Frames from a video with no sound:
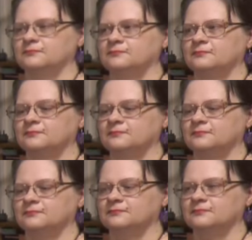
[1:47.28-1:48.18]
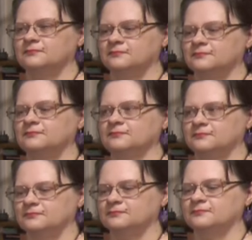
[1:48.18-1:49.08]

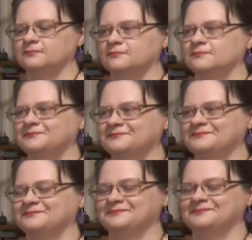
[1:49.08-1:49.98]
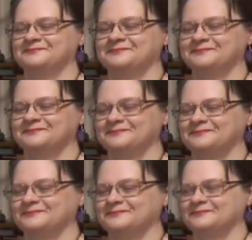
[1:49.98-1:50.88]

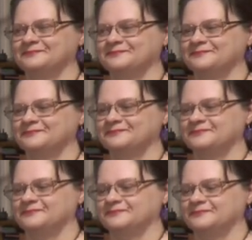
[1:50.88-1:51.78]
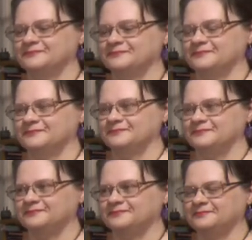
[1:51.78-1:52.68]

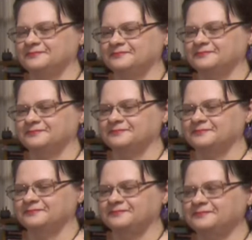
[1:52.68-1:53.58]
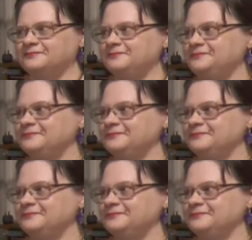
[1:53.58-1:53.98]
[no speech]